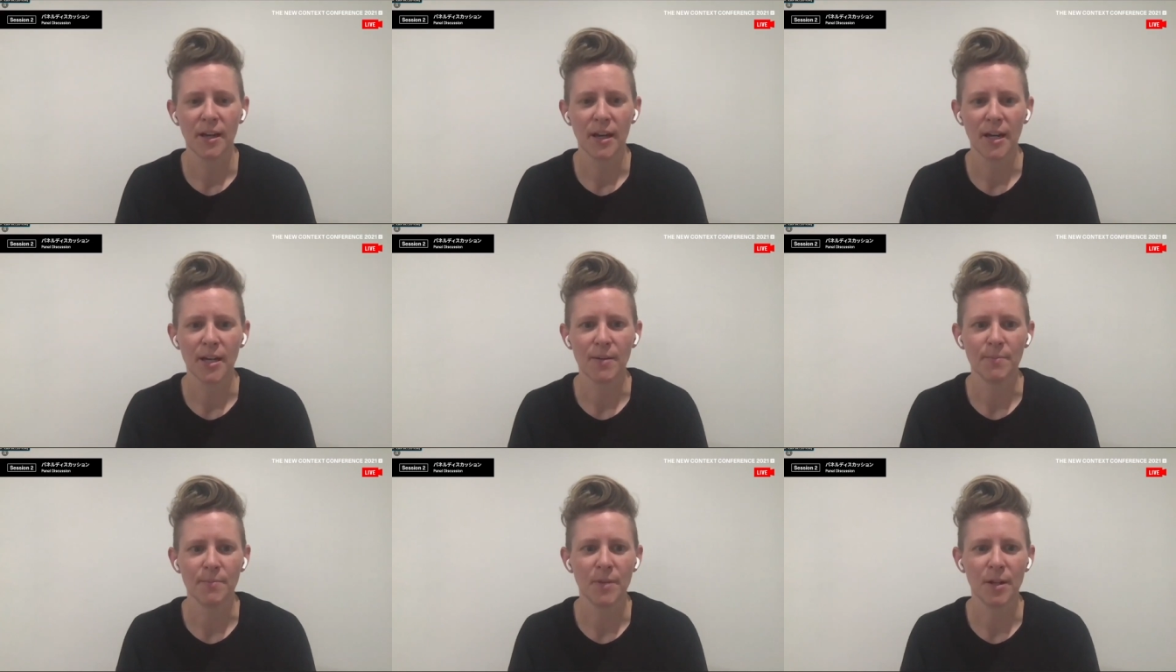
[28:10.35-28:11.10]

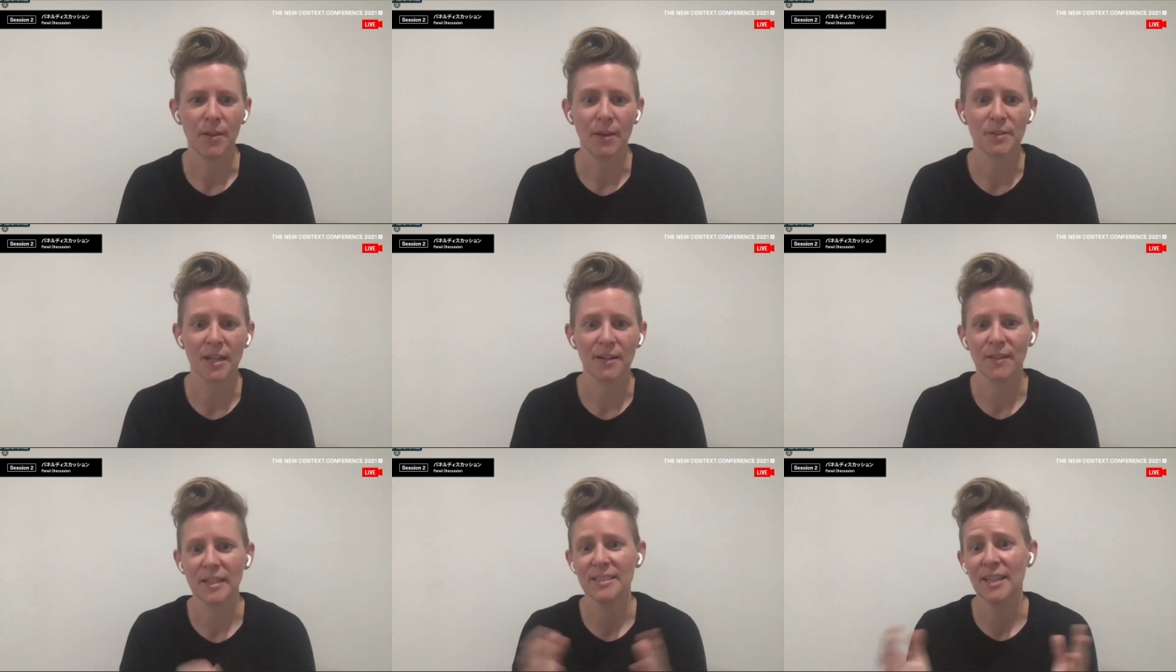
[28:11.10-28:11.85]
that was kind
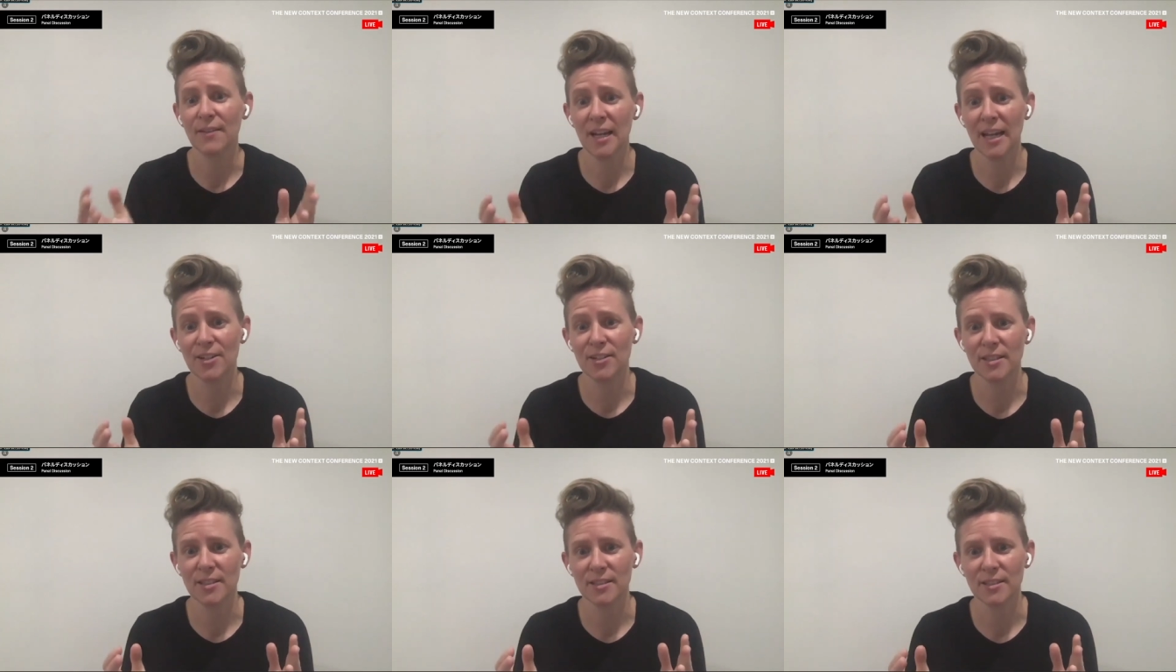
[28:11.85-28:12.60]
of like 7
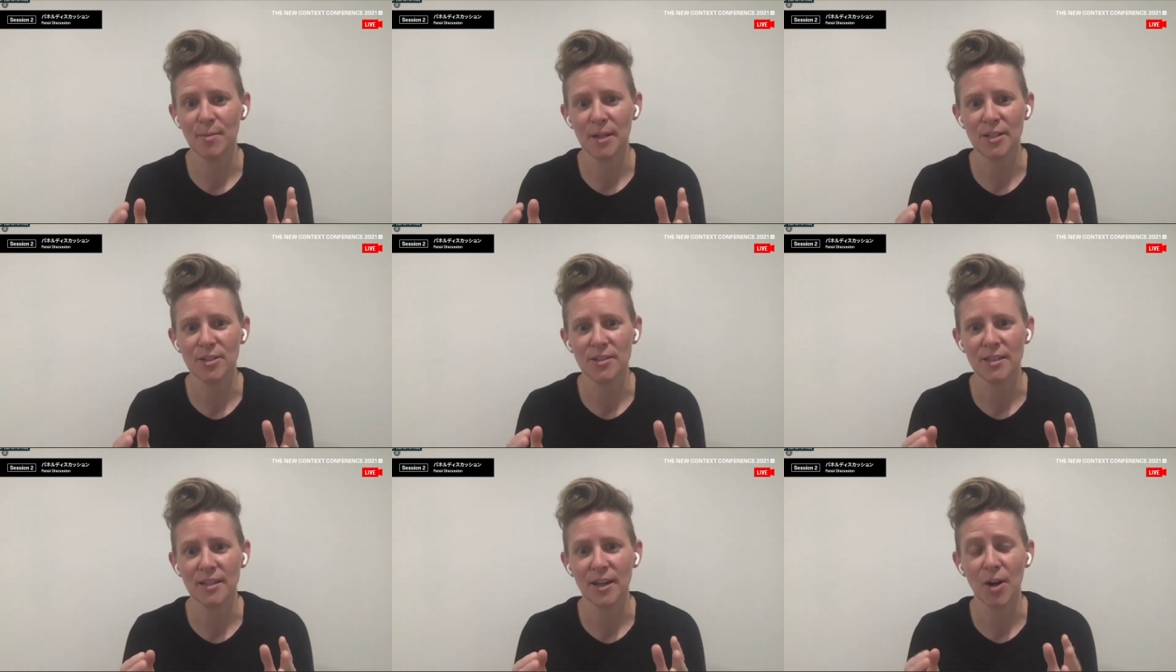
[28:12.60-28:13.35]
agencies and
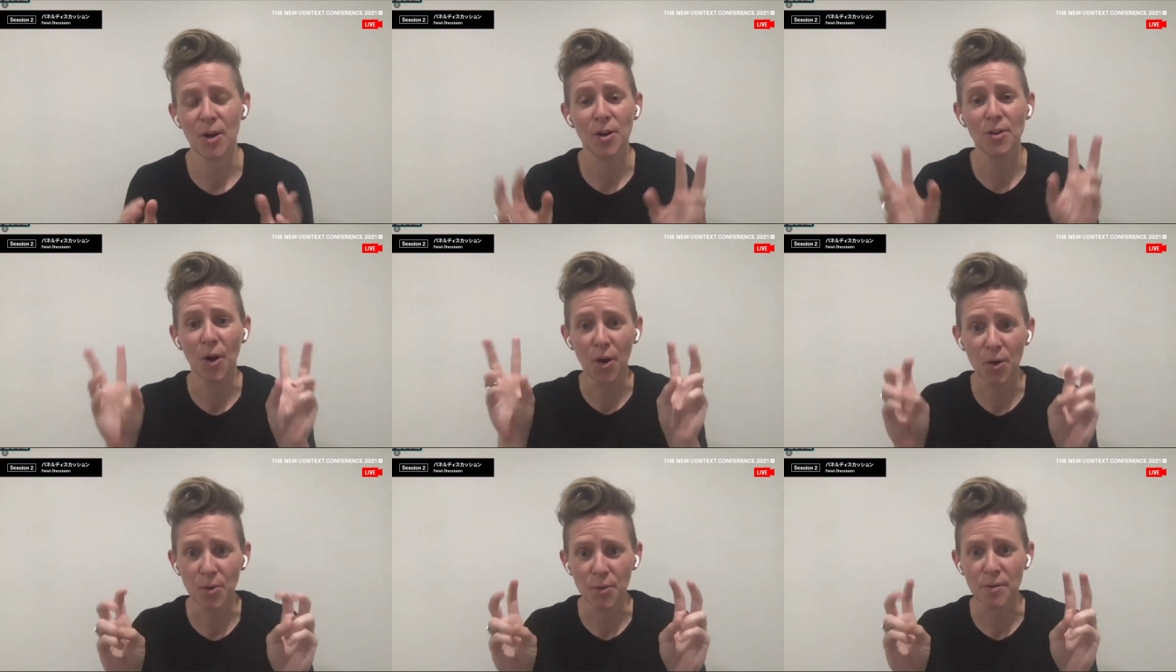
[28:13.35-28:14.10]
sub-agencies that all
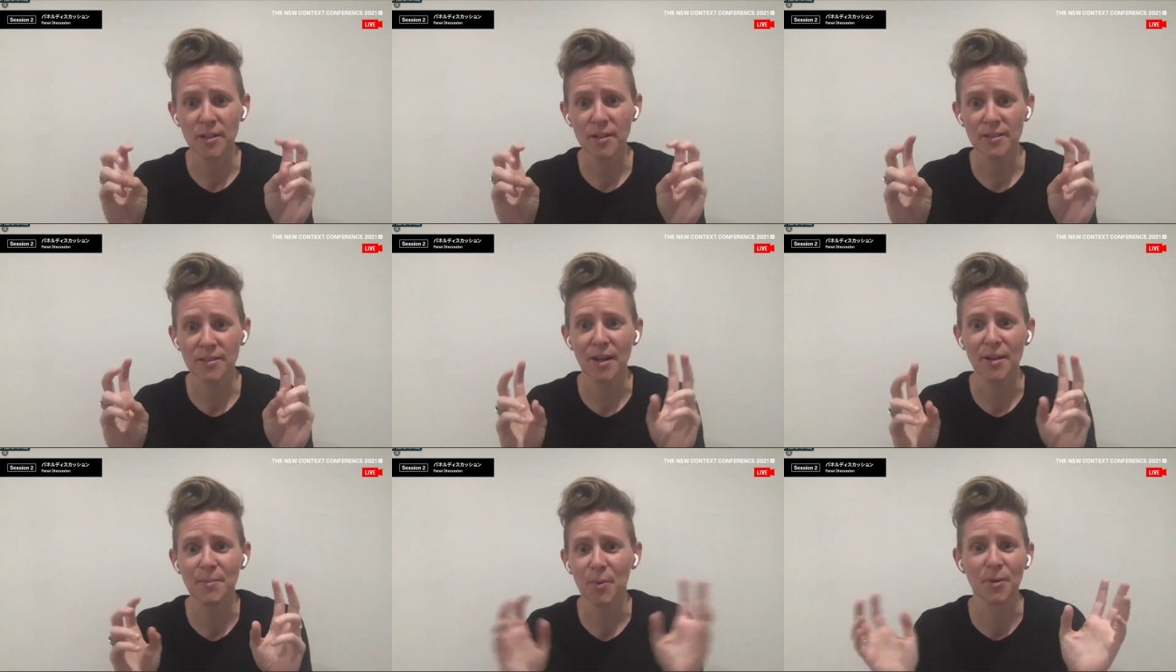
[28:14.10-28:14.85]
owned
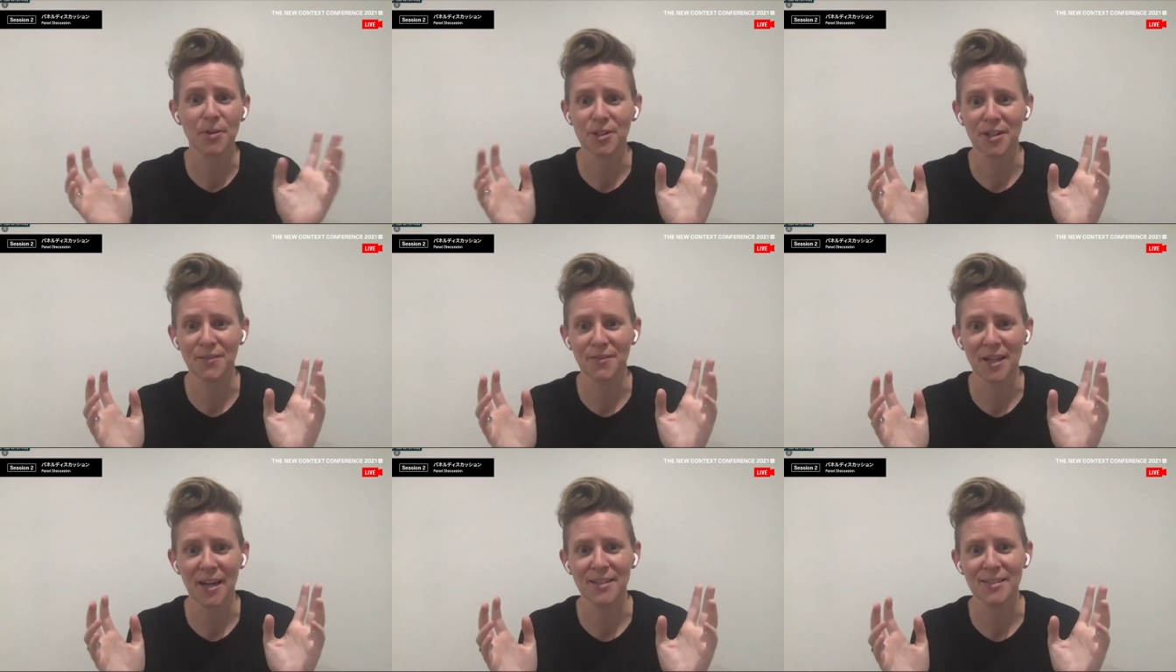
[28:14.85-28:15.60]
some portion of
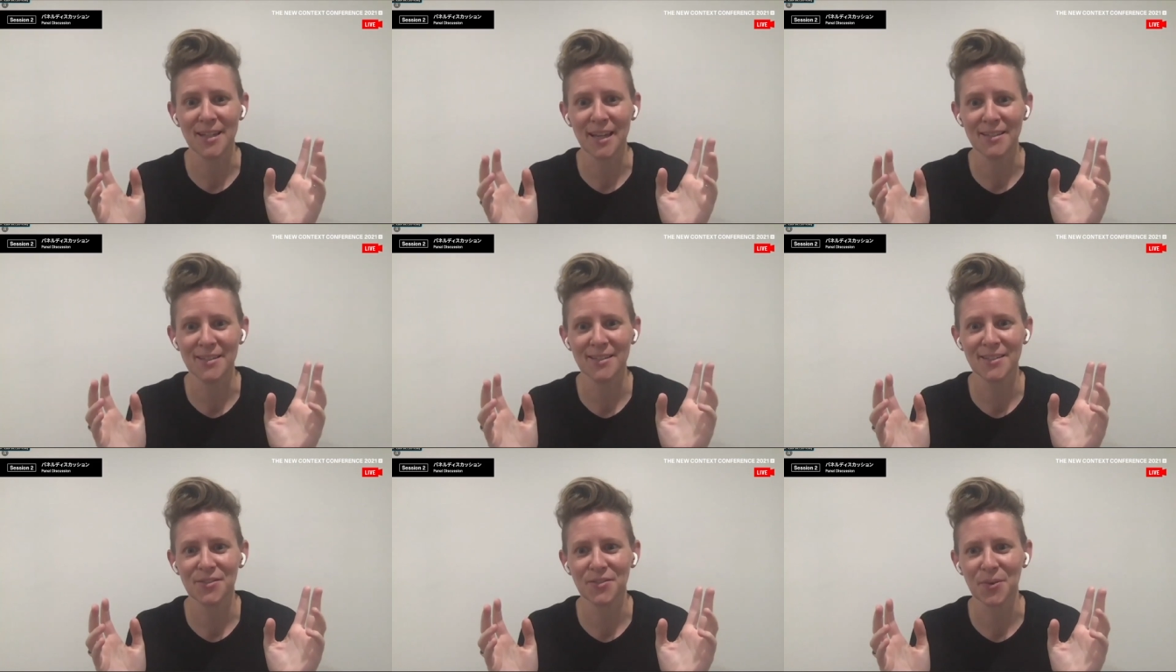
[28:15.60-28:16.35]
the
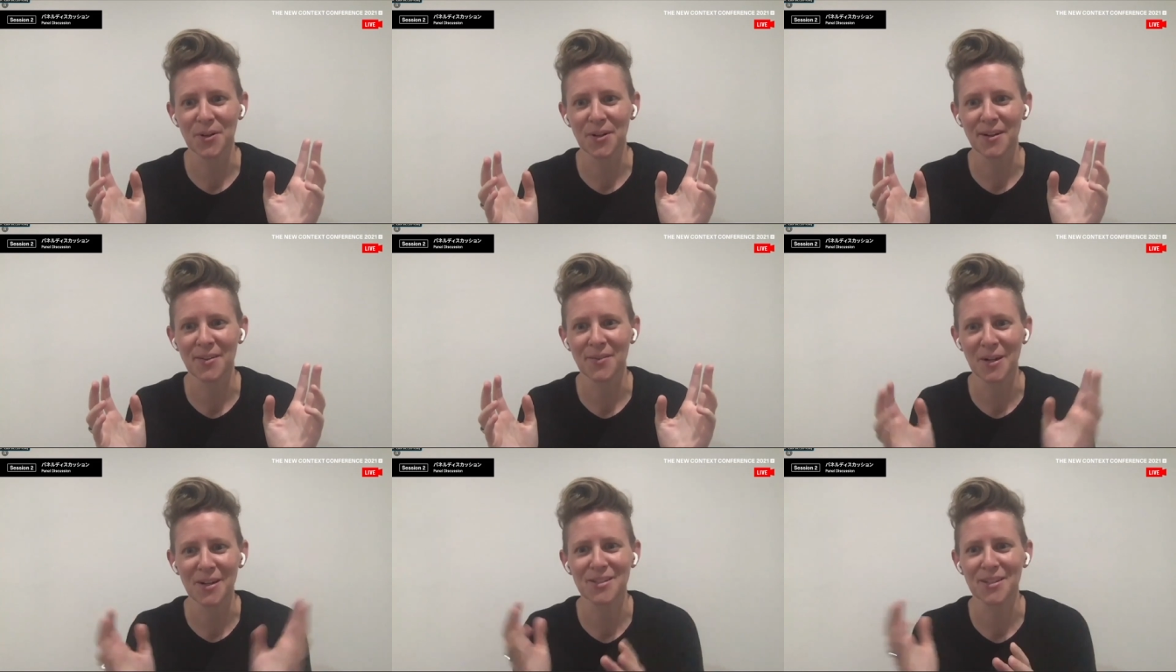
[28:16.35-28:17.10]
content for
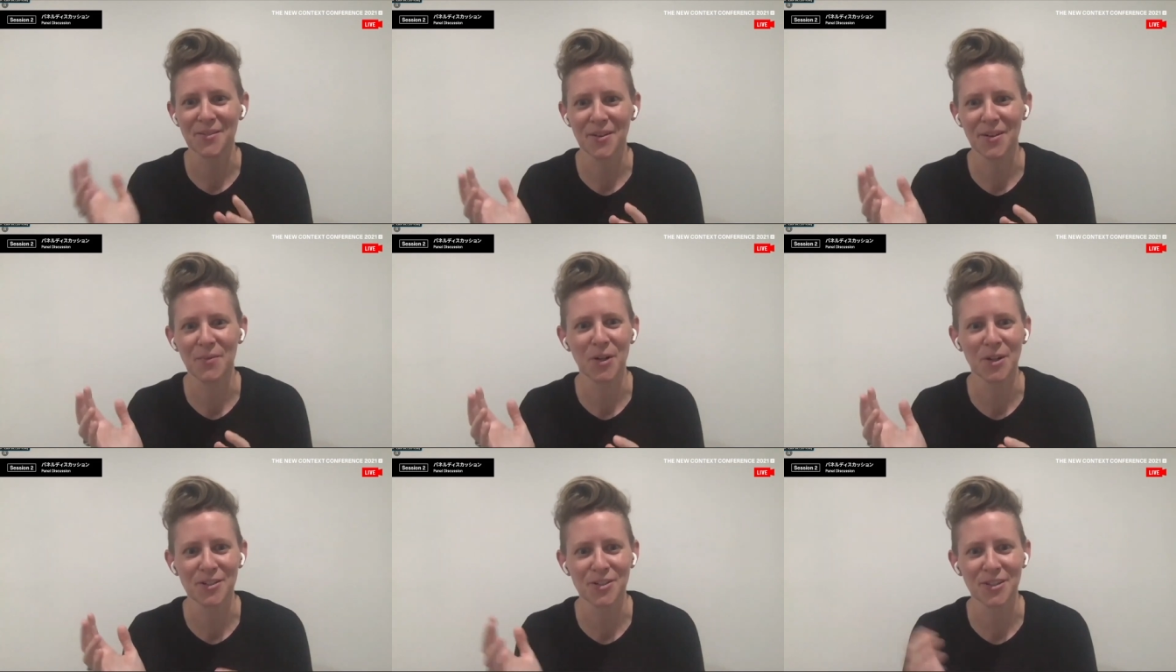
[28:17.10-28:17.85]
where
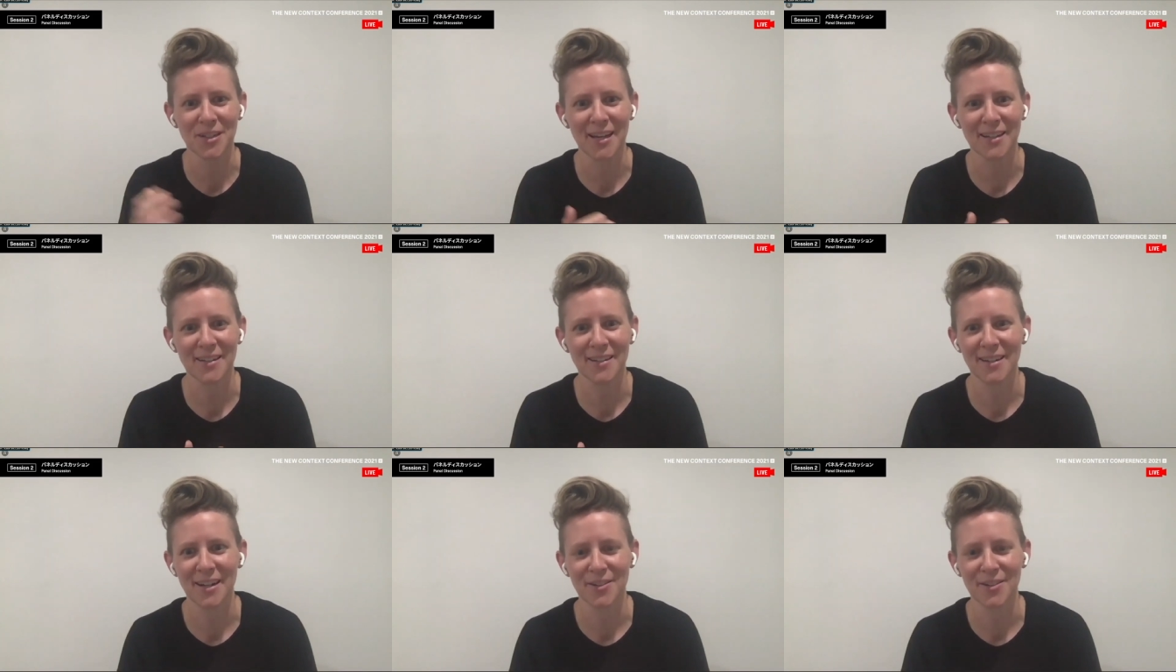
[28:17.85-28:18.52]
workers should get,